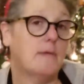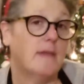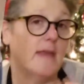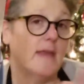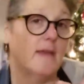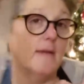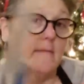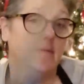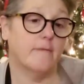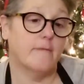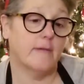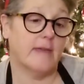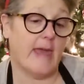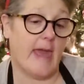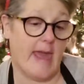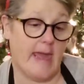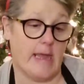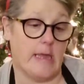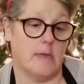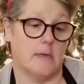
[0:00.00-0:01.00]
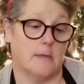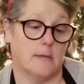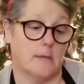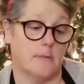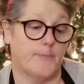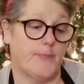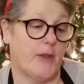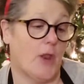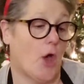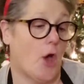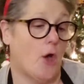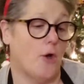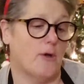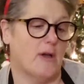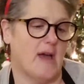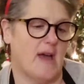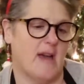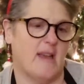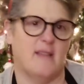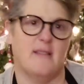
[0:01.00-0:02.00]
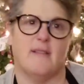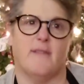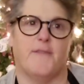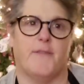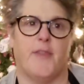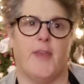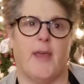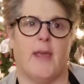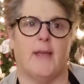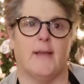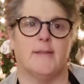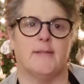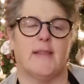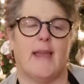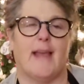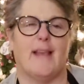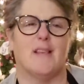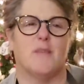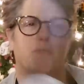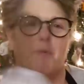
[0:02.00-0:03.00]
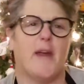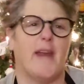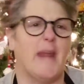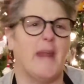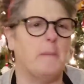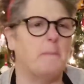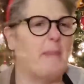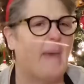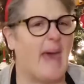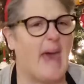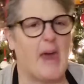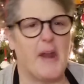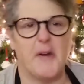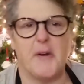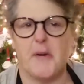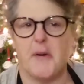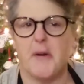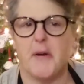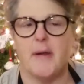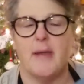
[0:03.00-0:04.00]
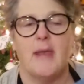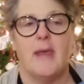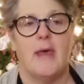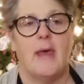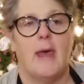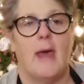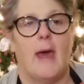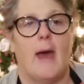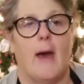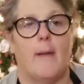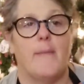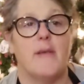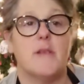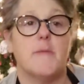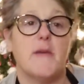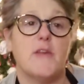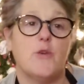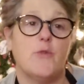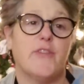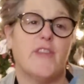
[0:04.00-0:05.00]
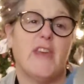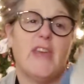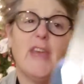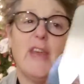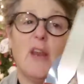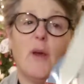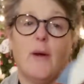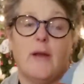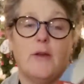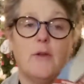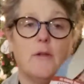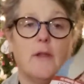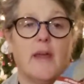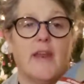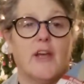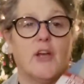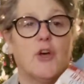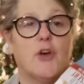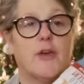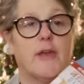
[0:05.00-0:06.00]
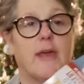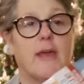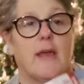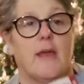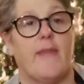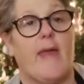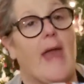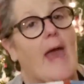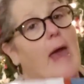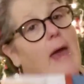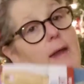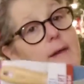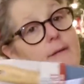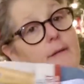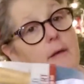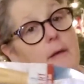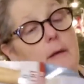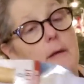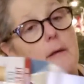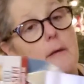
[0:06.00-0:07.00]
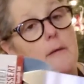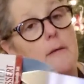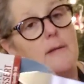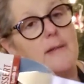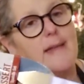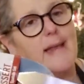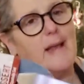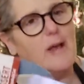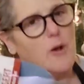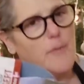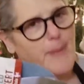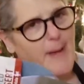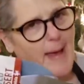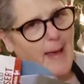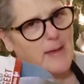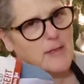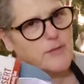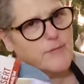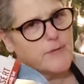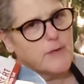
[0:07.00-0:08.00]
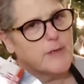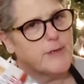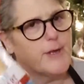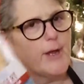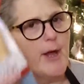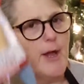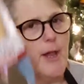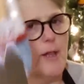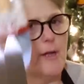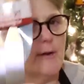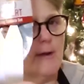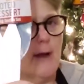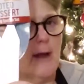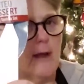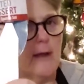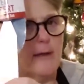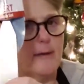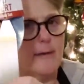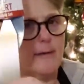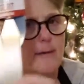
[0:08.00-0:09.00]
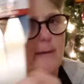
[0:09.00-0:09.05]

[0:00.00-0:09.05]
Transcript: only cakes, but all kinds of things like spreading batter, um, especially with keto, I do a lot of cooking. They had single packs for a dollar and